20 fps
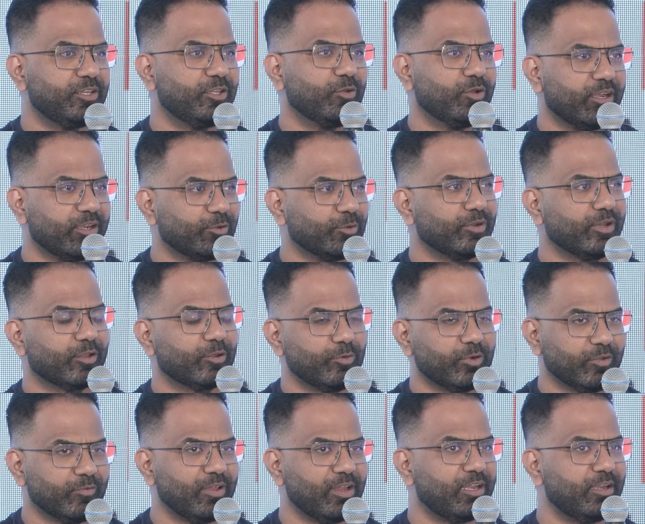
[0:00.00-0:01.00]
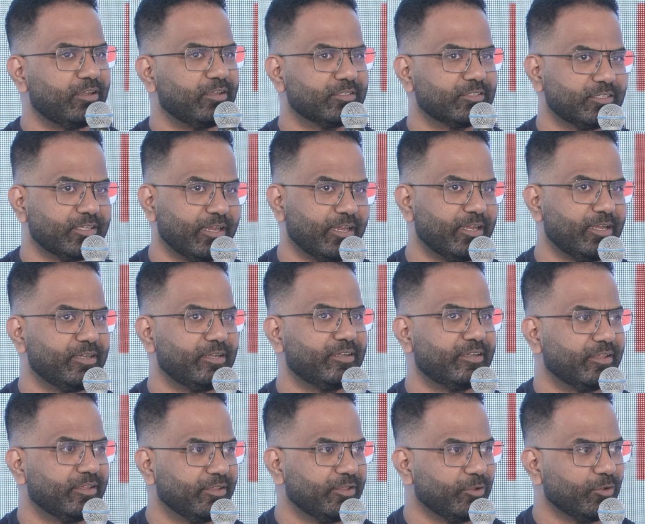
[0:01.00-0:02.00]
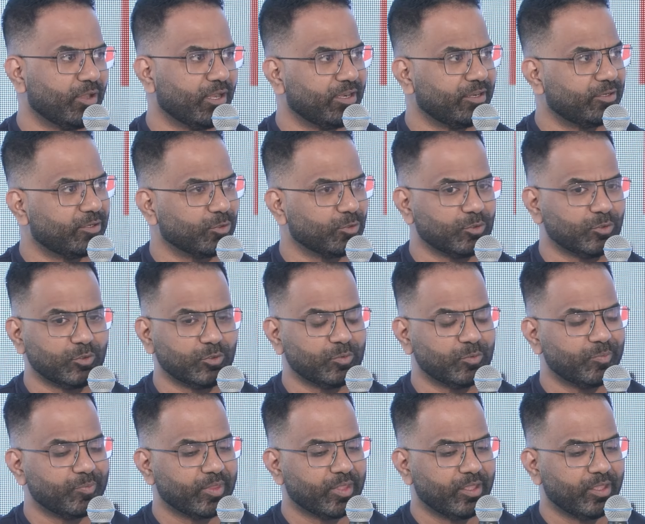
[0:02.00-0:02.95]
you had to recruit a validator set, you had to